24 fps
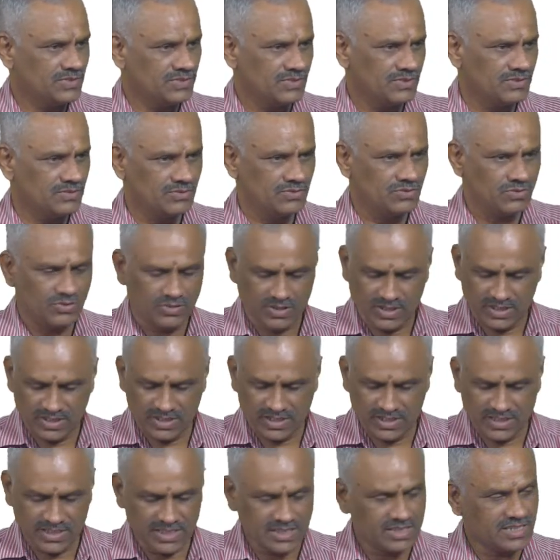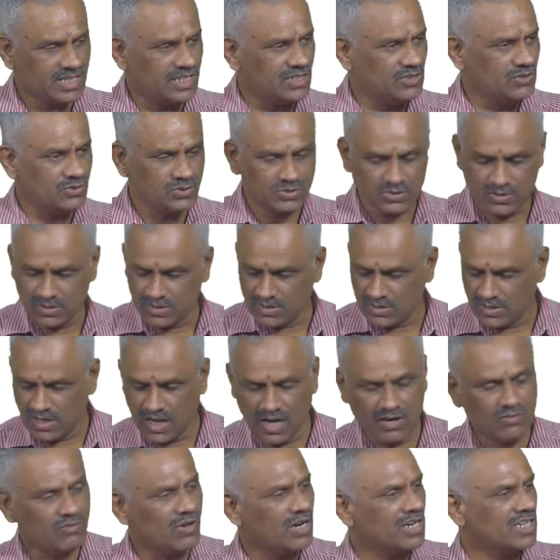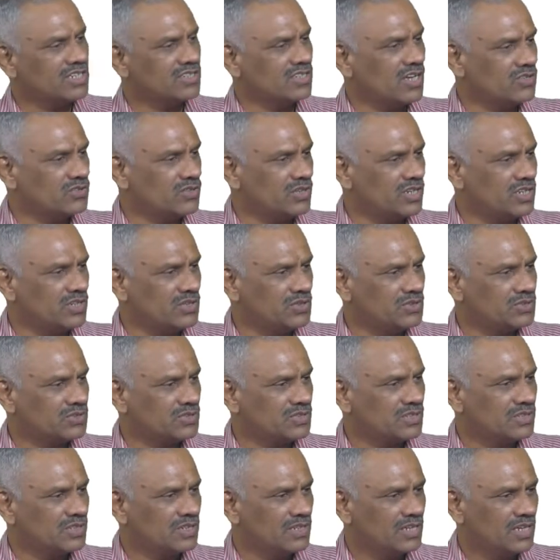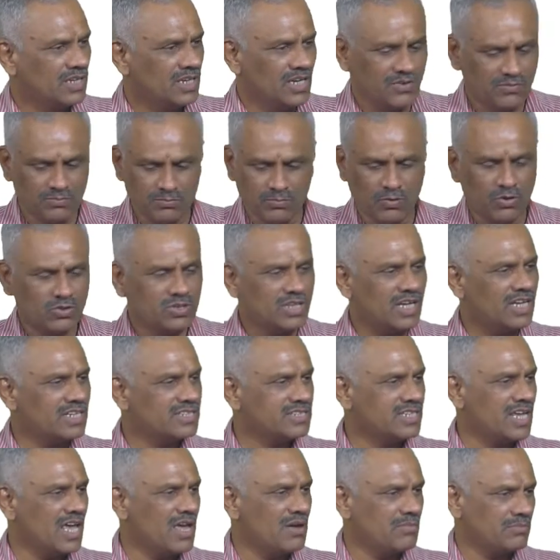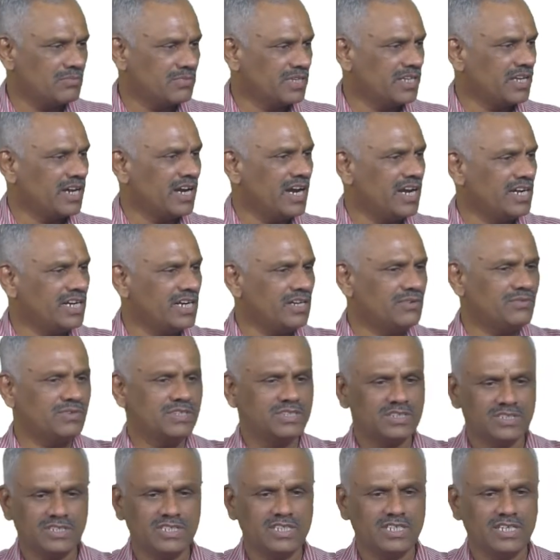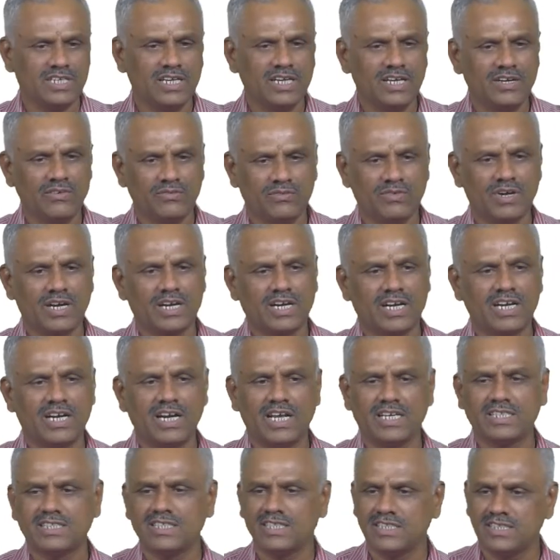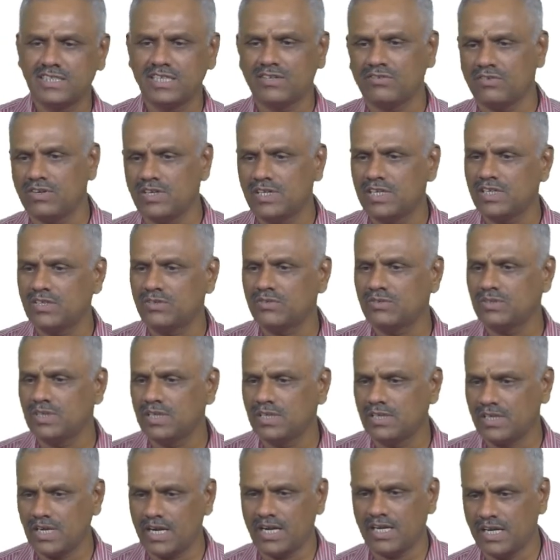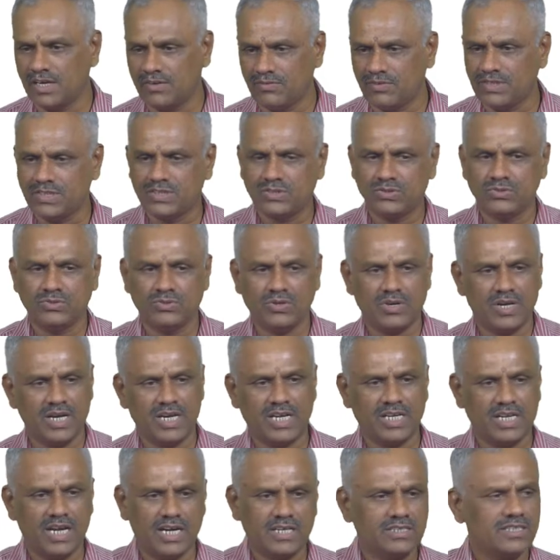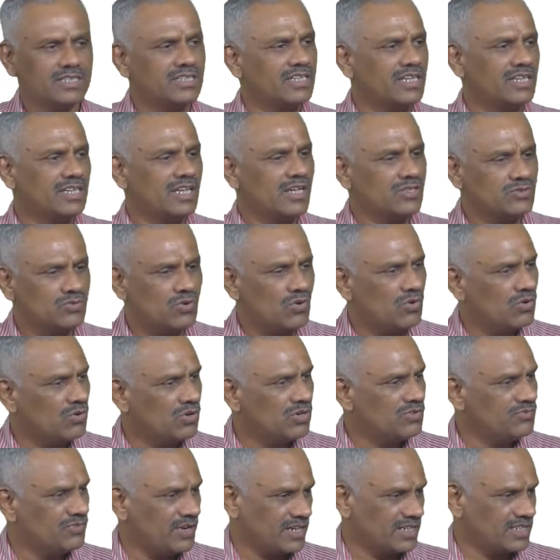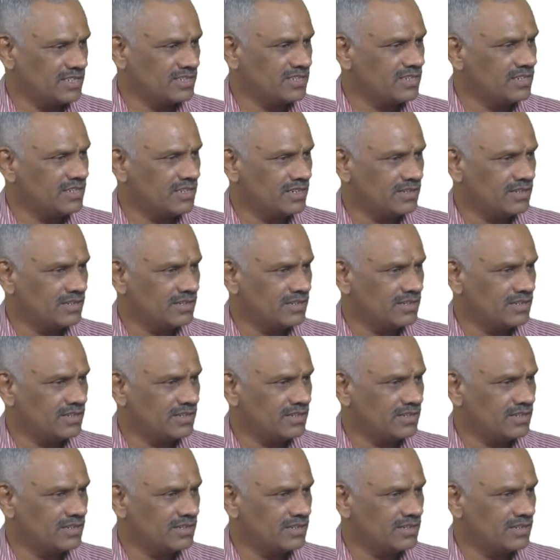So, this is reduced and work is also reduced. If both are same, the rate at which the work reduction is equivalent to the rate at which you heat addition, then there is no effect, is not?